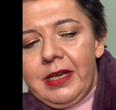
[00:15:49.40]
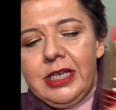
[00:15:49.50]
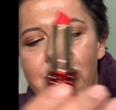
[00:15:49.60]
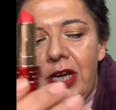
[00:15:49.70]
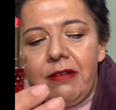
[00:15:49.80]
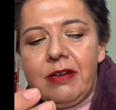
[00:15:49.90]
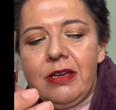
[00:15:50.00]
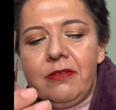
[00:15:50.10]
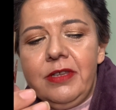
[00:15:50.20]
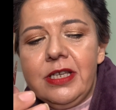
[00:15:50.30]
Cherry
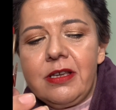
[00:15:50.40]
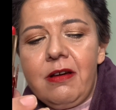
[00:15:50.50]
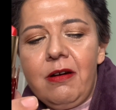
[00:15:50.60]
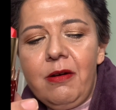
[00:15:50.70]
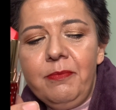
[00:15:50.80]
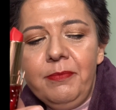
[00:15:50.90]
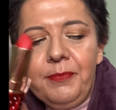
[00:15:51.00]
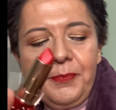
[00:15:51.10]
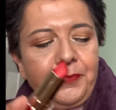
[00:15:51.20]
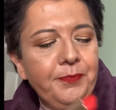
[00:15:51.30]
on this arm
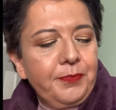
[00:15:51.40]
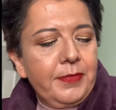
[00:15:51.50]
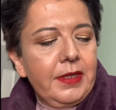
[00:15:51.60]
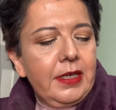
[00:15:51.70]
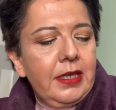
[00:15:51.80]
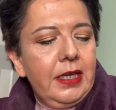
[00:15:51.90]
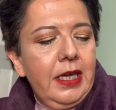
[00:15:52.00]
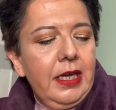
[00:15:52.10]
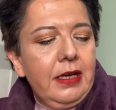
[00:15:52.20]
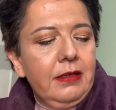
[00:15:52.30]

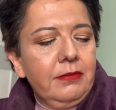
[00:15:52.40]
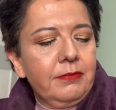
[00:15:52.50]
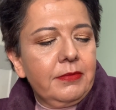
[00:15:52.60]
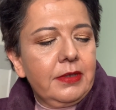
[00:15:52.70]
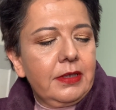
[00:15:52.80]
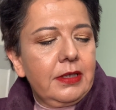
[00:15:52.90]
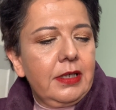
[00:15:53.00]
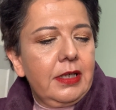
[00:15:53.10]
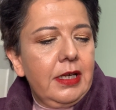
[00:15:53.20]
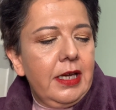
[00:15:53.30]
here,
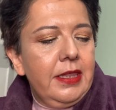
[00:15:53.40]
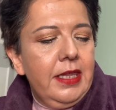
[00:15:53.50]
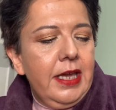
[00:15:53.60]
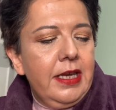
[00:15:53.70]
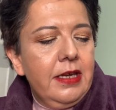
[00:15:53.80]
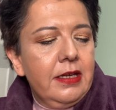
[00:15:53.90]
and then